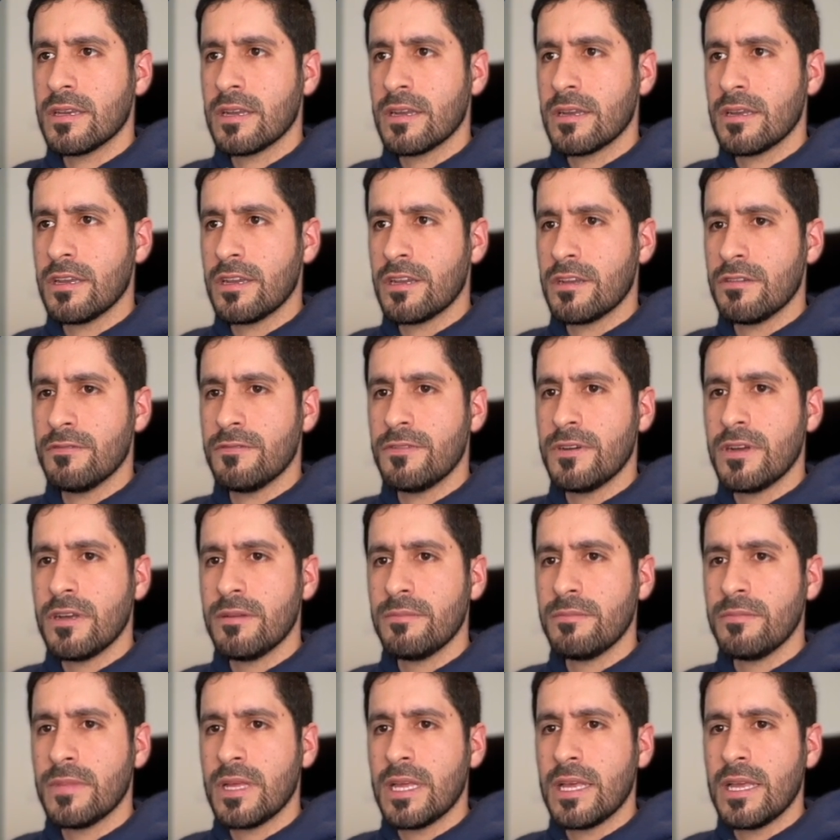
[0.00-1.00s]
click
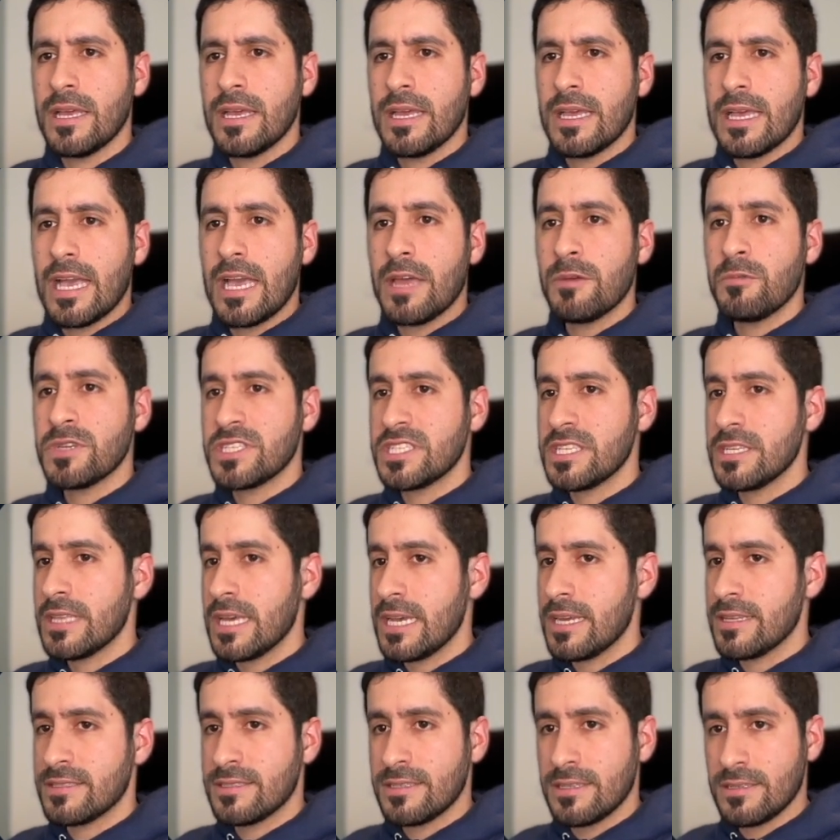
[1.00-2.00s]
confirm, and we see
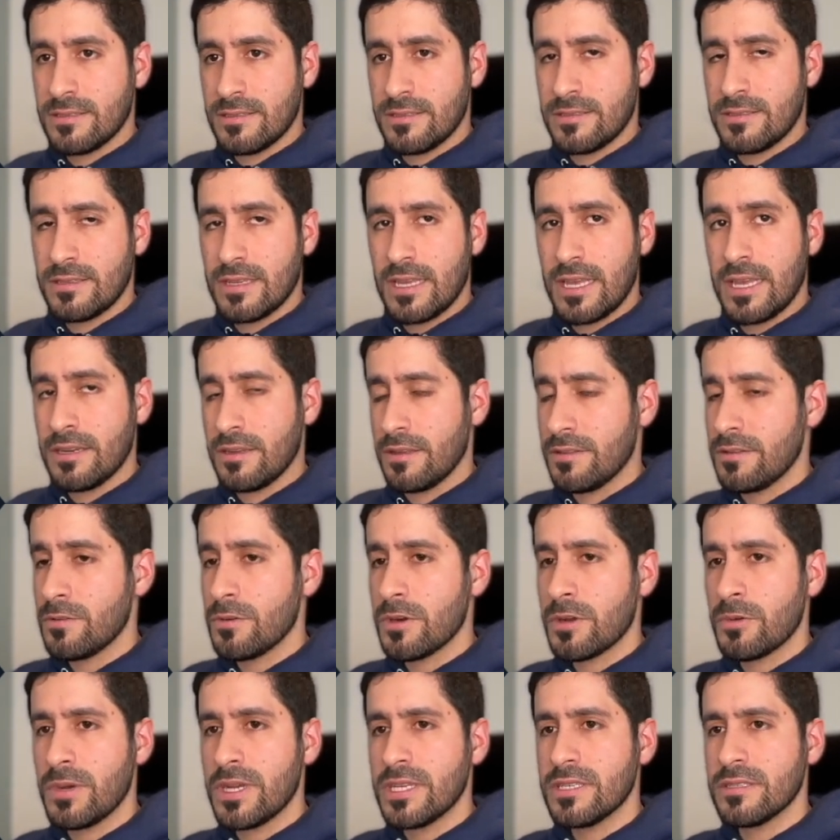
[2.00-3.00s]
that it sends another
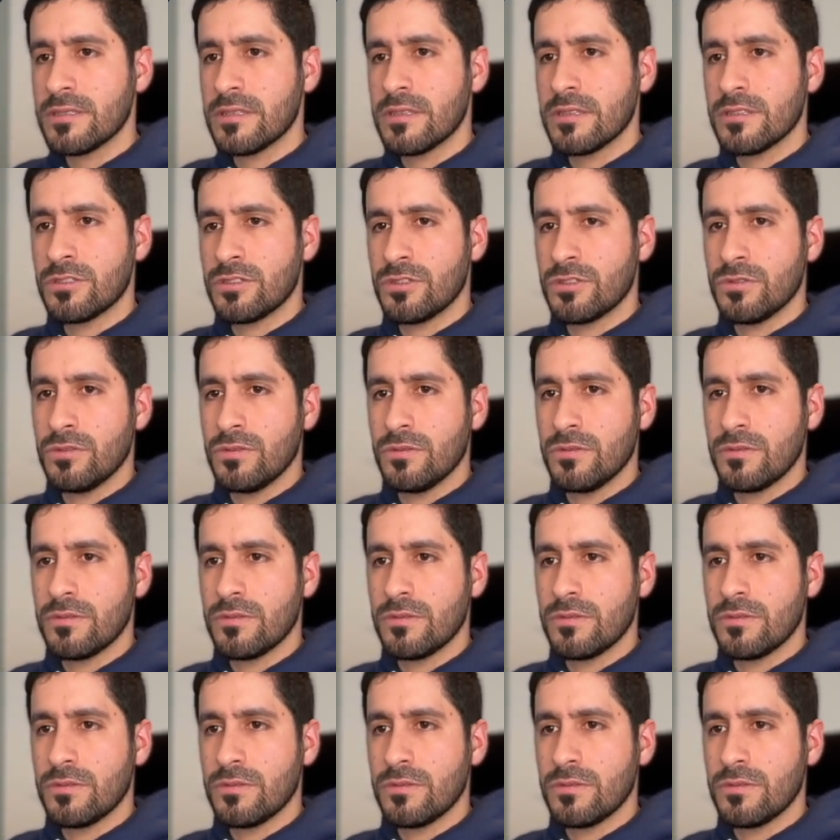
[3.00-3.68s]
request to